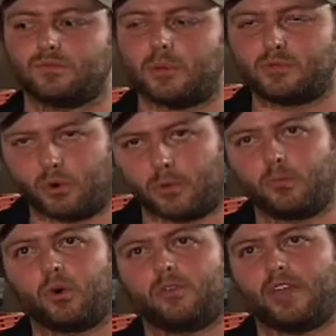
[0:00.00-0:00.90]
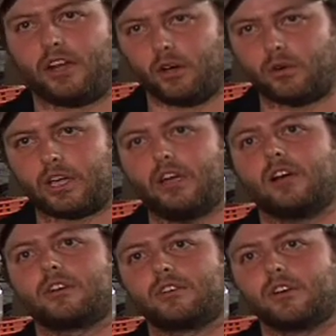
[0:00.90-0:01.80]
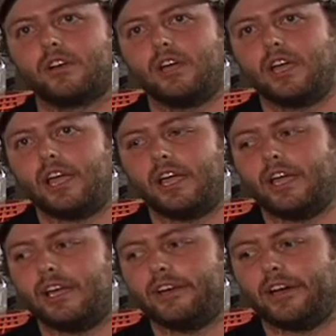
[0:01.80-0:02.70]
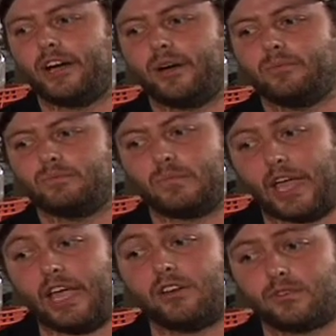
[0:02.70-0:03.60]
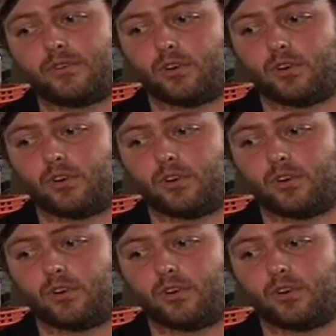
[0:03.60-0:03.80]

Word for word: absorb more of that oak character and age for